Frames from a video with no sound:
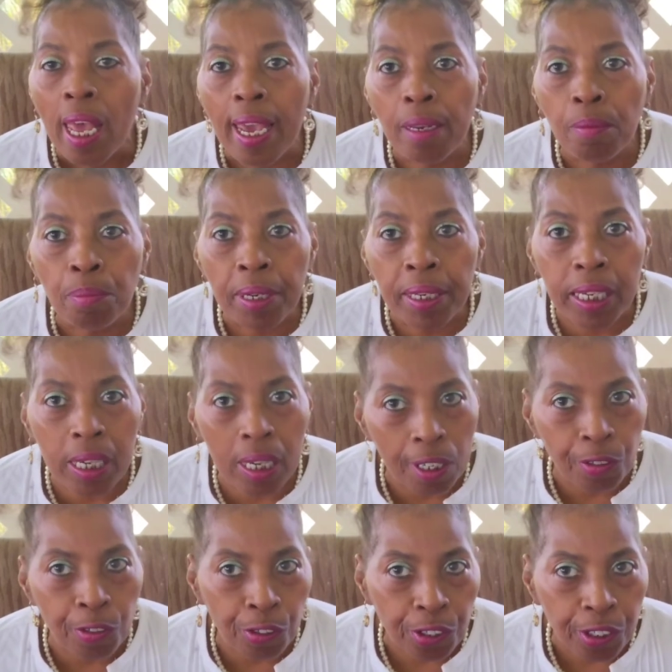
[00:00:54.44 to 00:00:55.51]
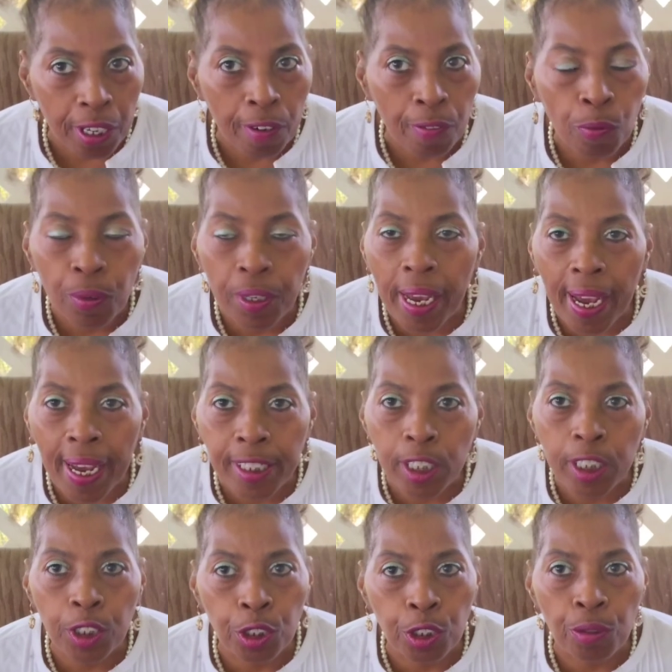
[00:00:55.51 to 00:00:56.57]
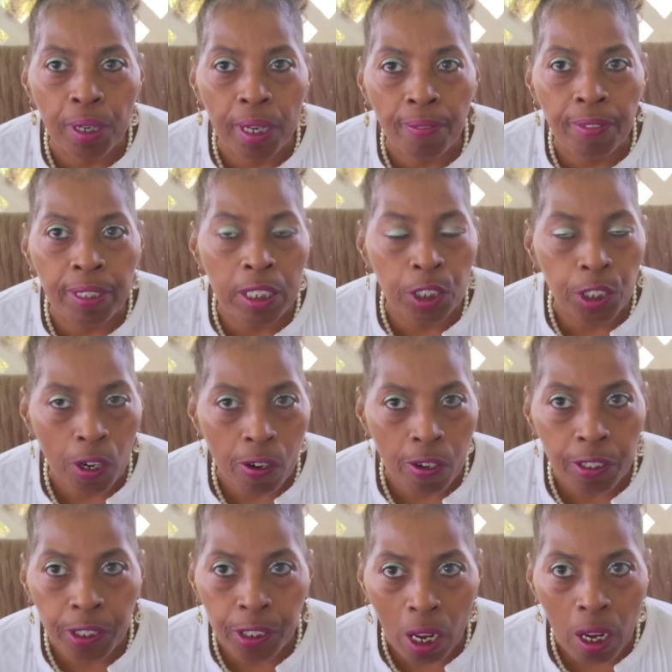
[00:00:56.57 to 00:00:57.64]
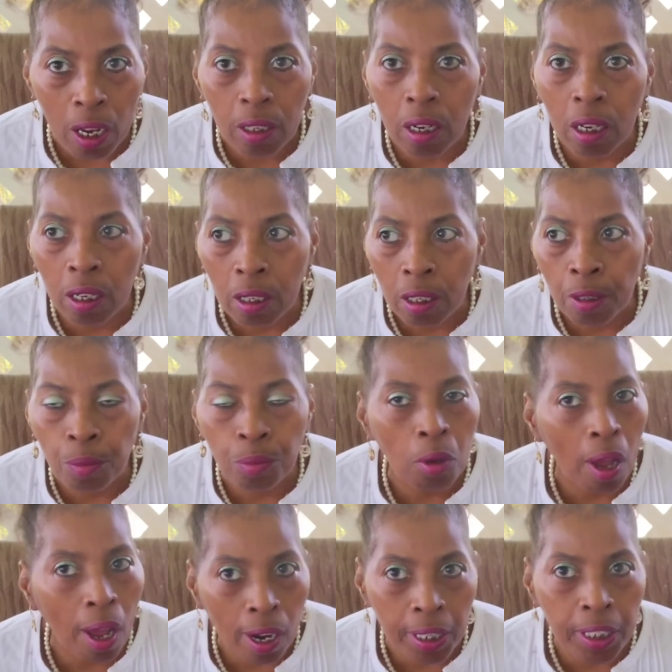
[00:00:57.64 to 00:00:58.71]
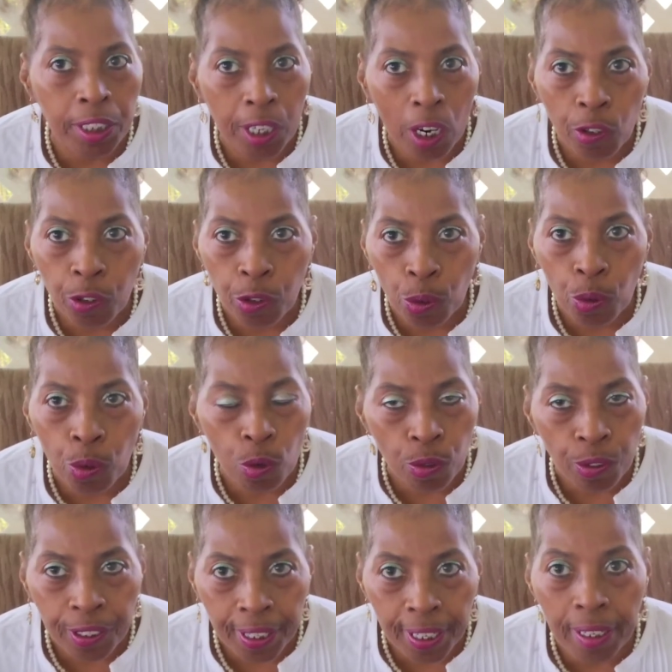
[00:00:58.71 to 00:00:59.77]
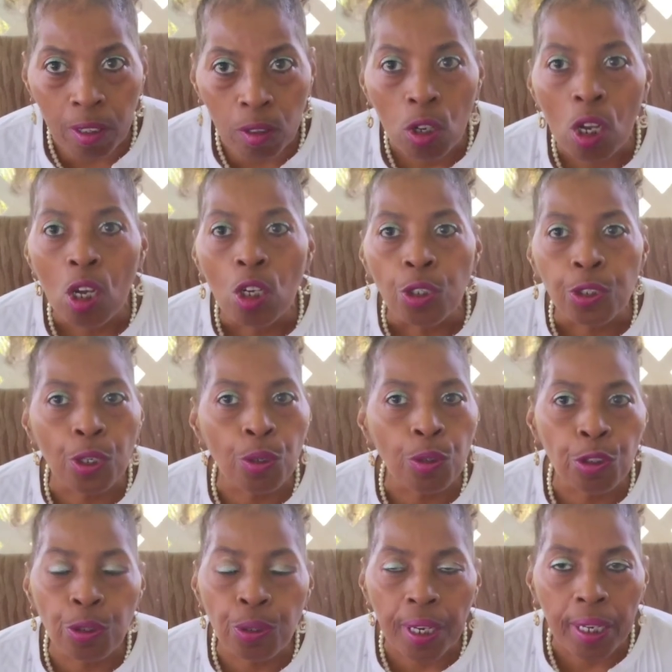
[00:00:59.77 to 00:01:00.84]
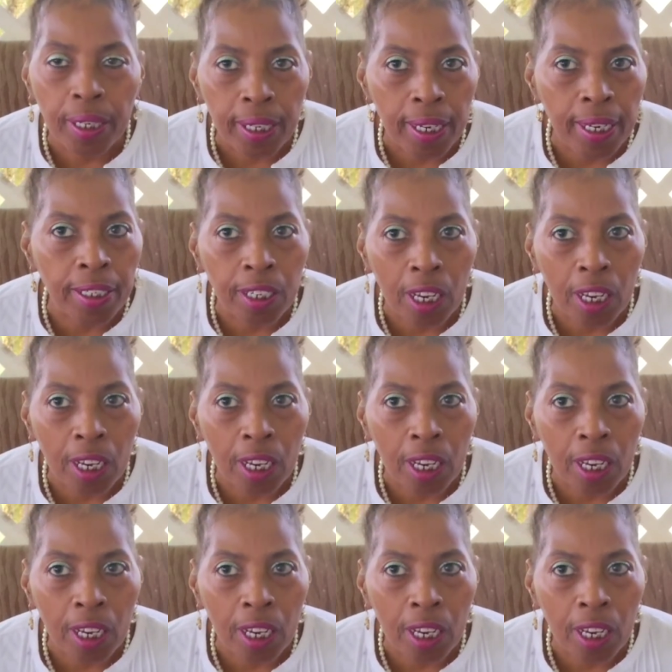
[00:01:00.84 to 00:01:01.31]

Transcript: and many other stuff. We actually do have the entire stock, um, our entire store on sale. So you can get